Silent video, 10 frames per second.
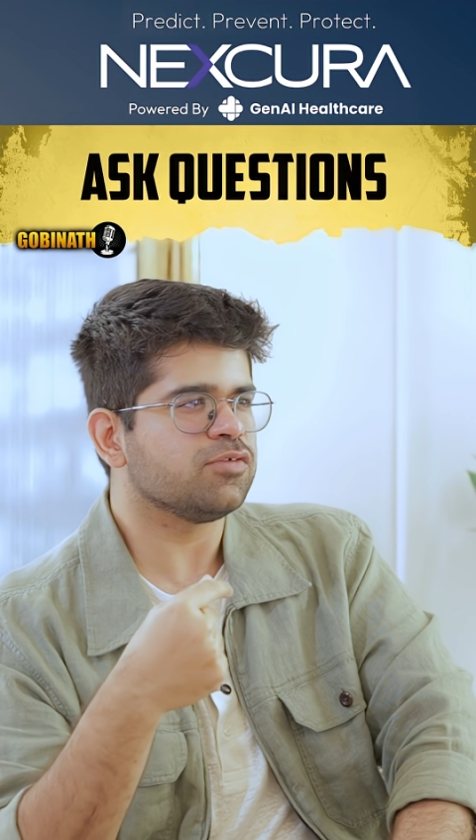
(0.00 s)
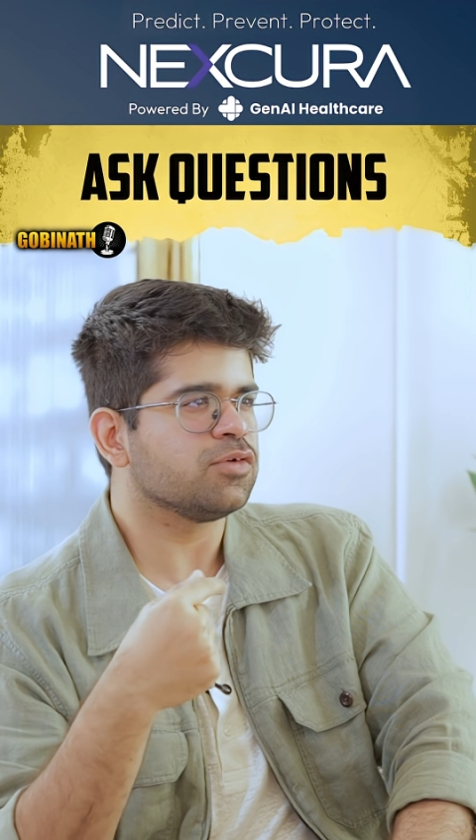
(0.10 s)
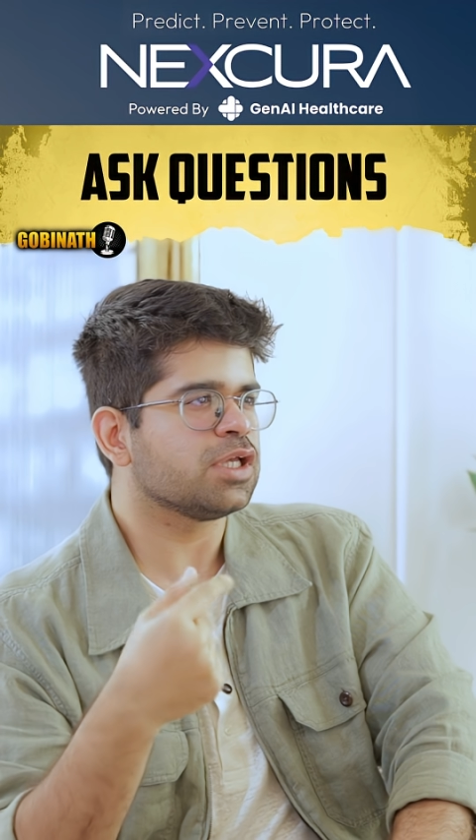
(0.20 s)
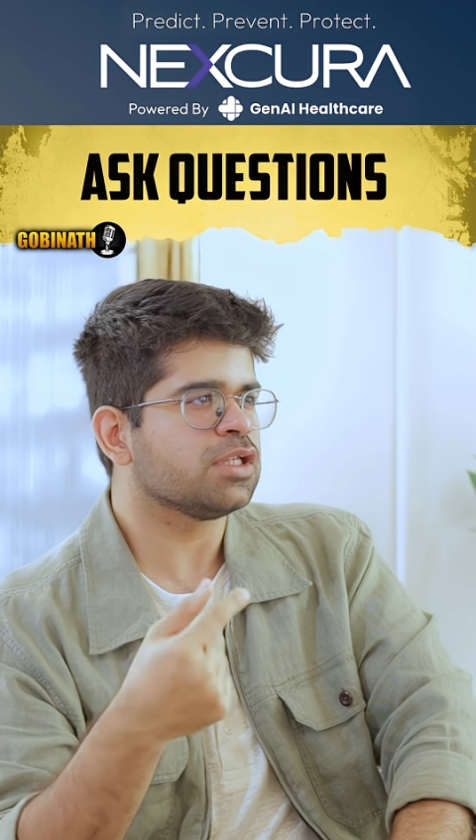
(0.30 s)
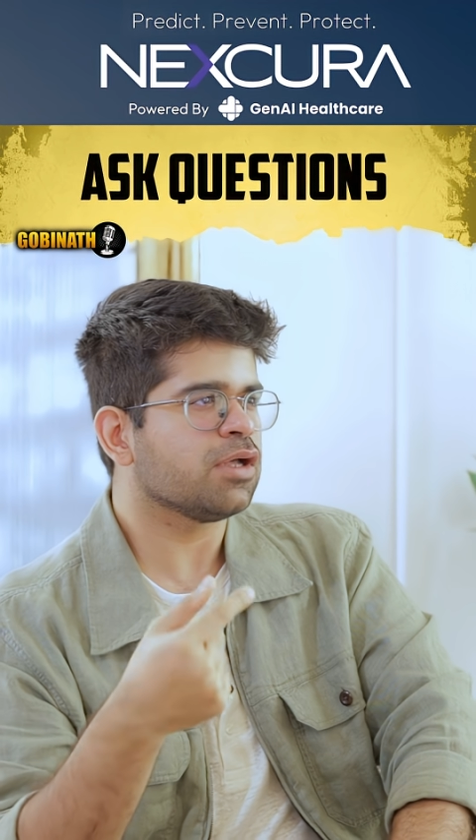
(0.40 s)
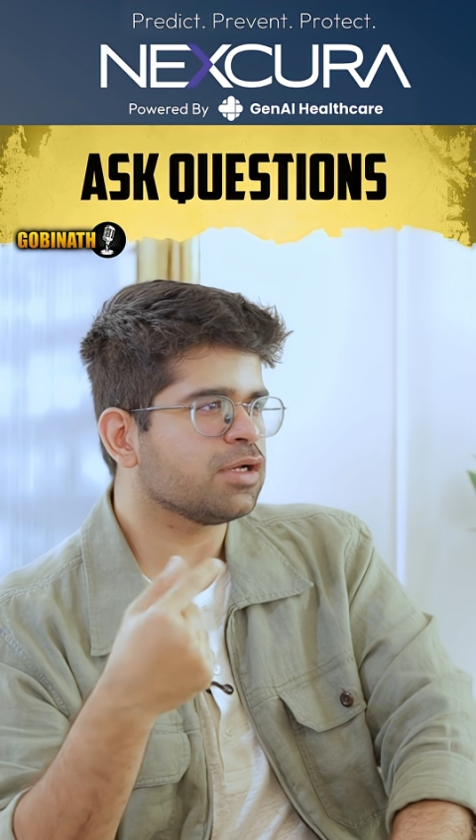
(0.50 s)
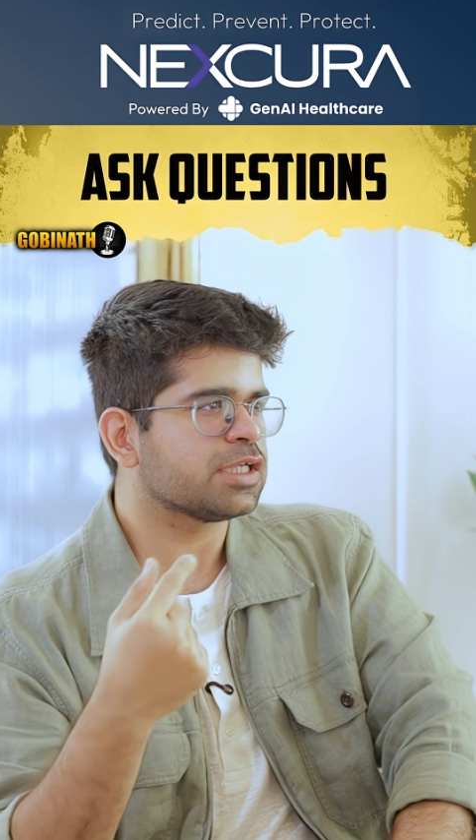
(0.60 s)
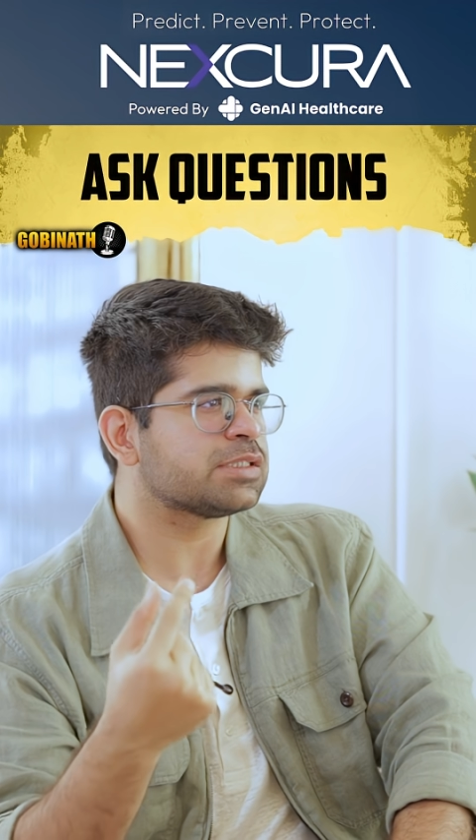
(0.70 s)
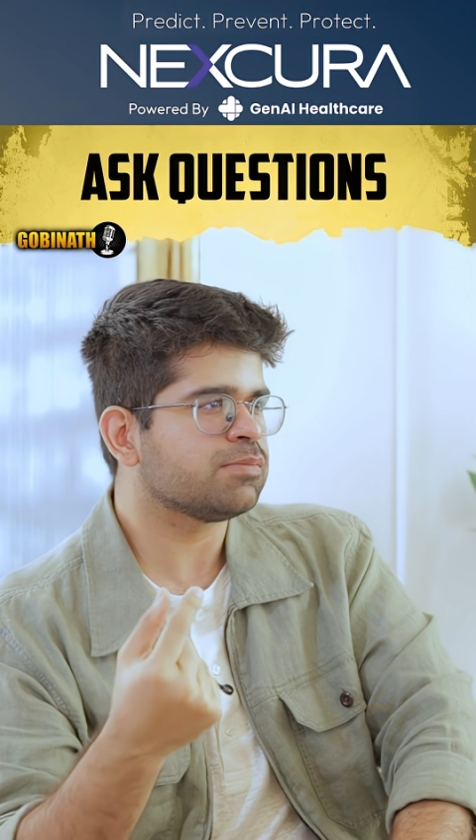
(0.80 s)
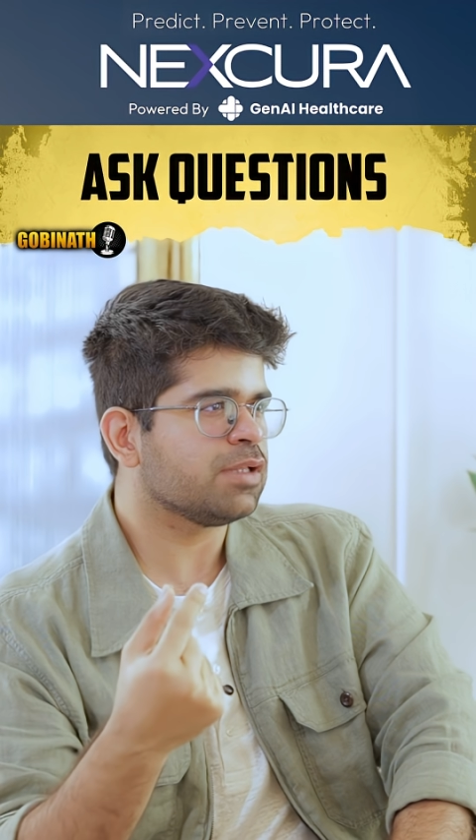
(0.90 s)
if you
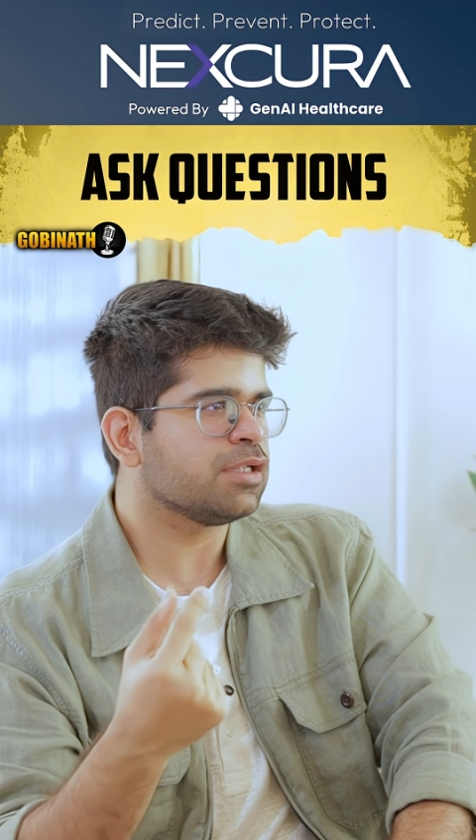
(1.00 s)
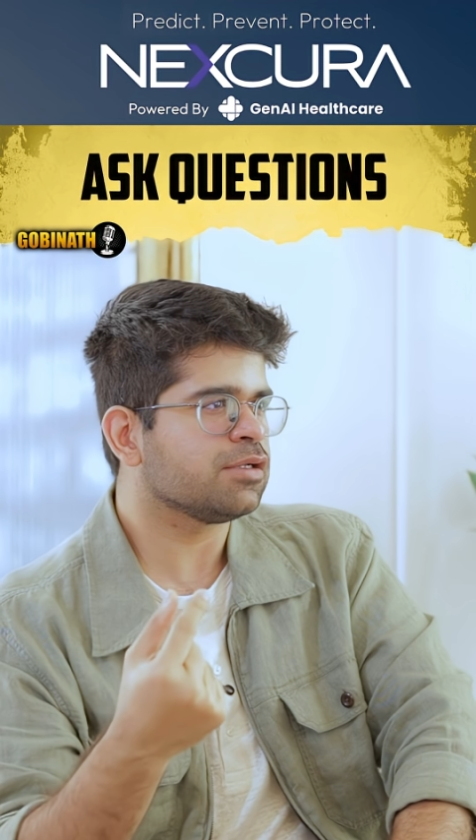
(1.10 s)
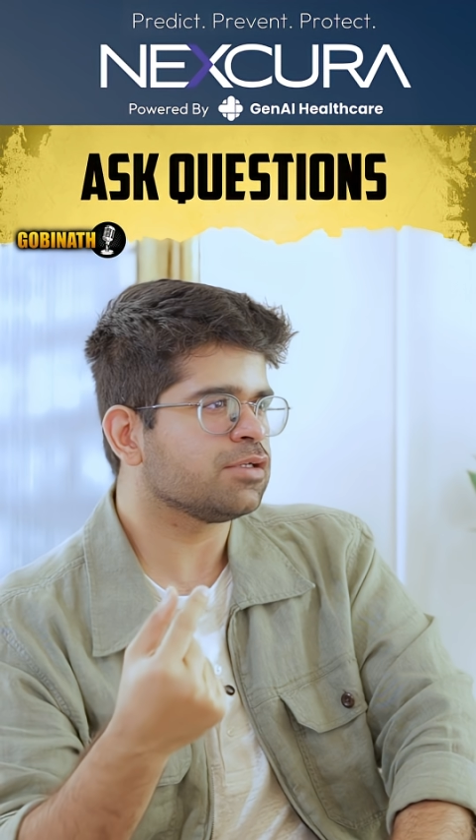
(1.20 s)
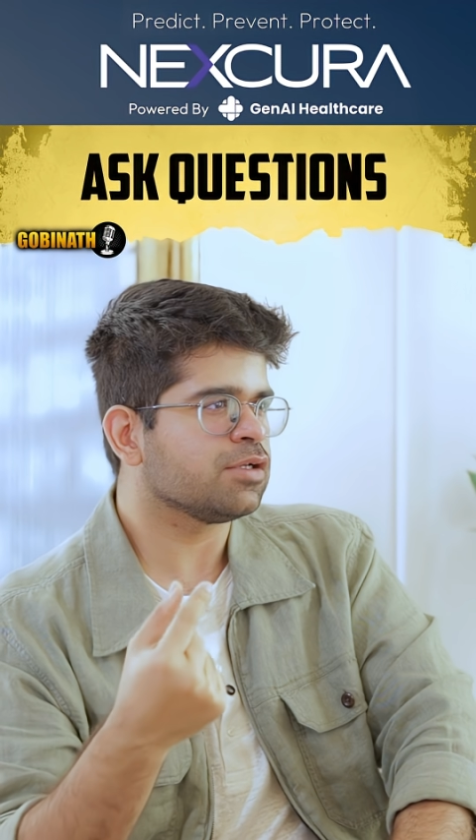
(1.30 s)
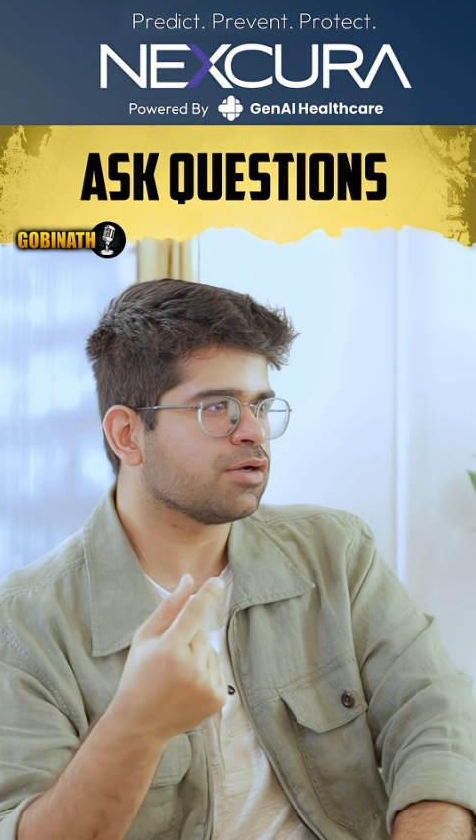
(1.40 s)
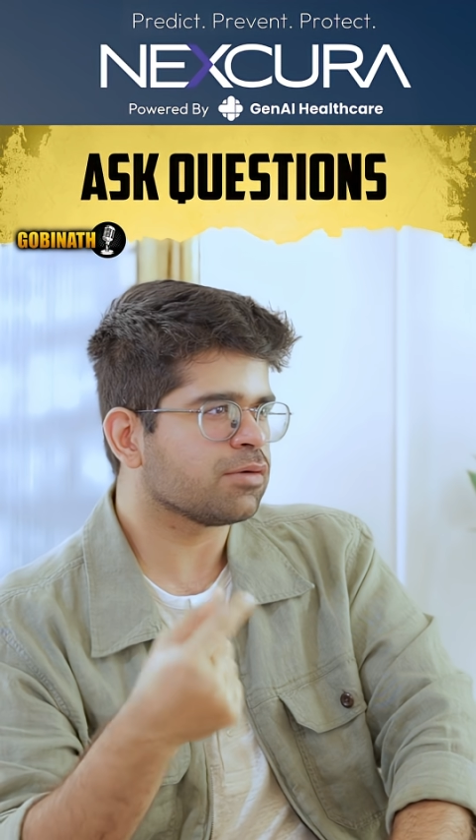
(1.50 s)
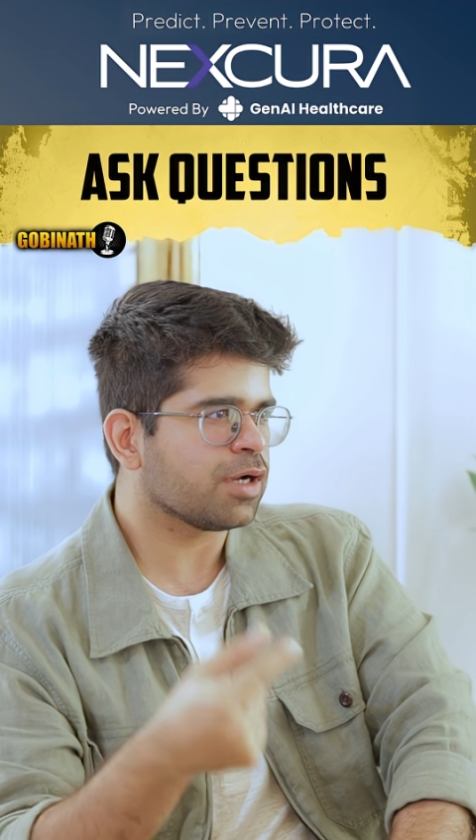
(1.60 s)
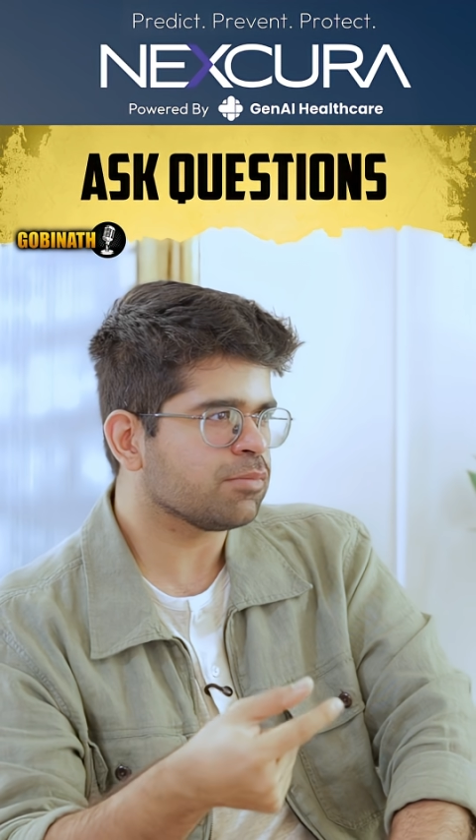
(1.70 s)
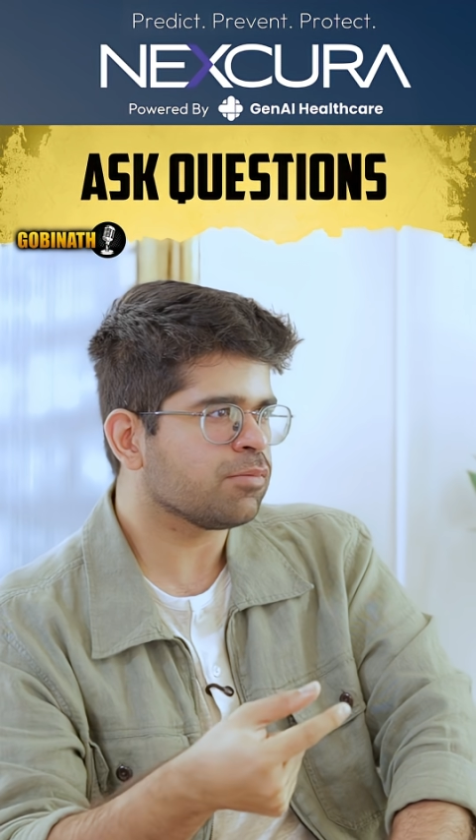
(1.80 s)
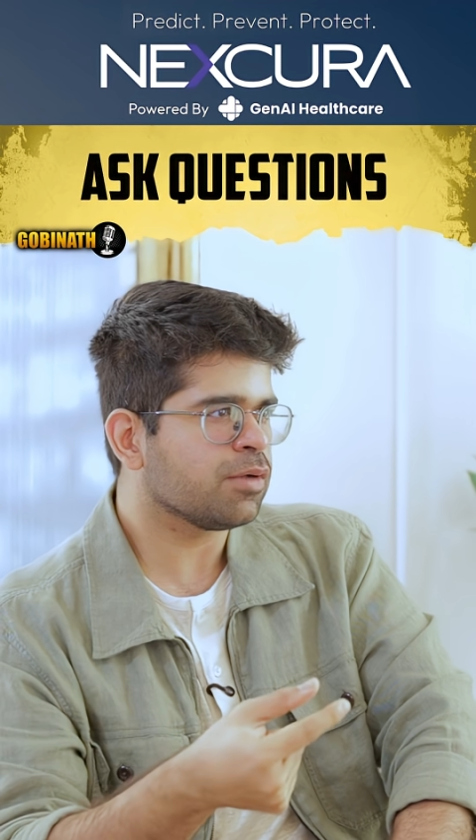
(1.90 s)
cannot explain it to your
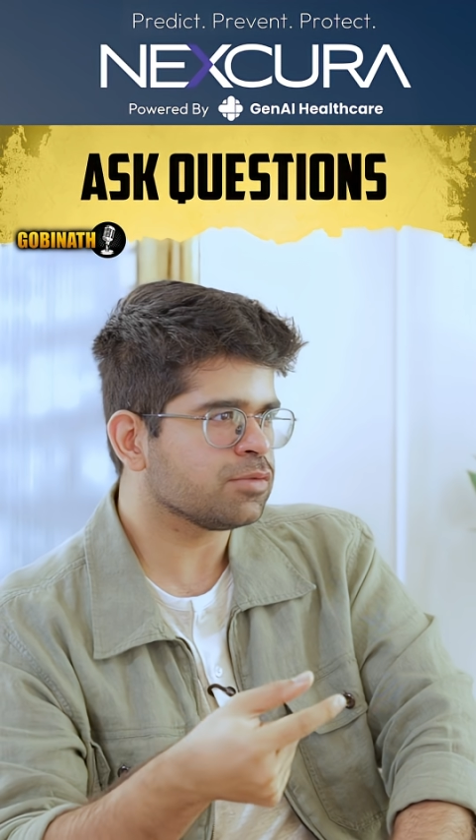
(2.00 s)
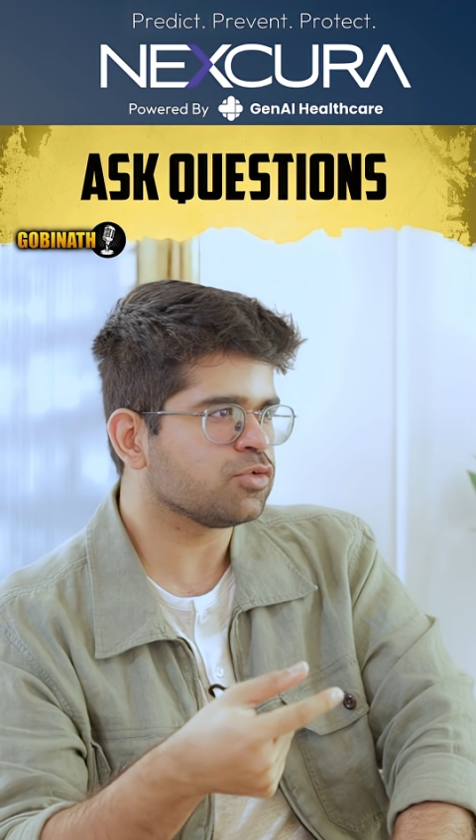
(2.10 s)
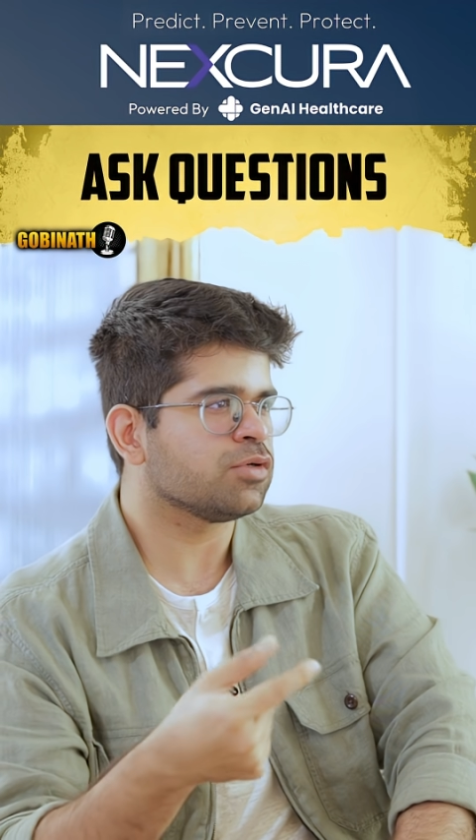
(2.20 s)
grandmom,